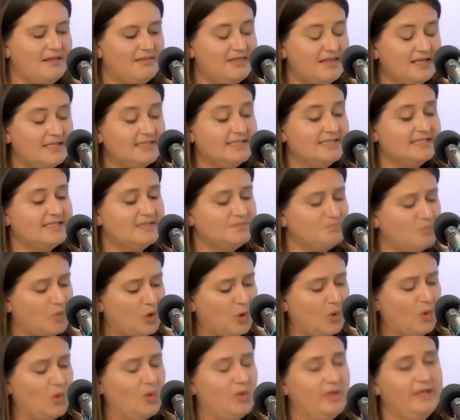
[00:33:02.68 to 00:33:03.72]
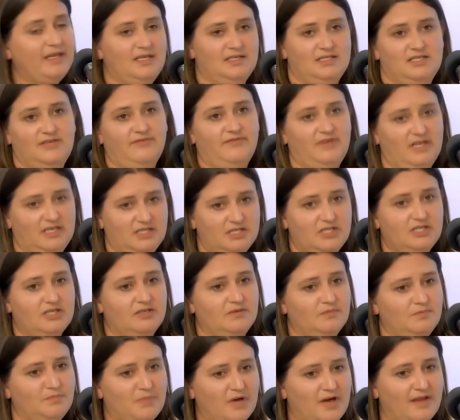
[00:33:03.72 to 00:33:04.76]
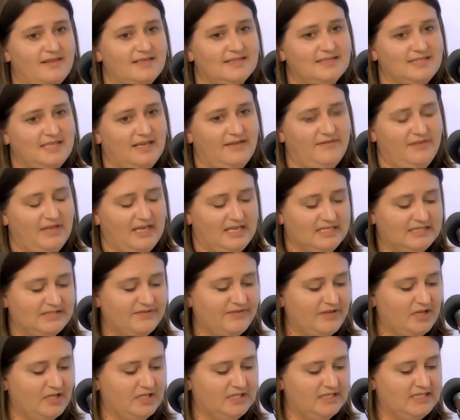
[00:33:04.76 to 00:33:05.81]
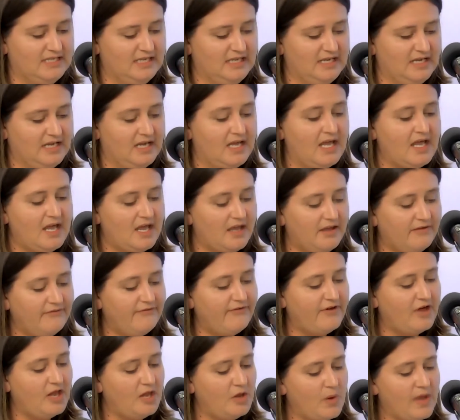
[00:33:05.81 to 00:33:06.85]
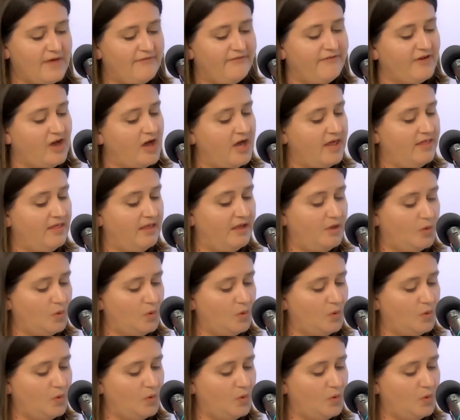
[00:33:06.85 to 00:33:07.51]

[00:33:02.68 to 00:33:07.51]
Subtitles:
This small intervention by the CVS volunteer and follow-up via the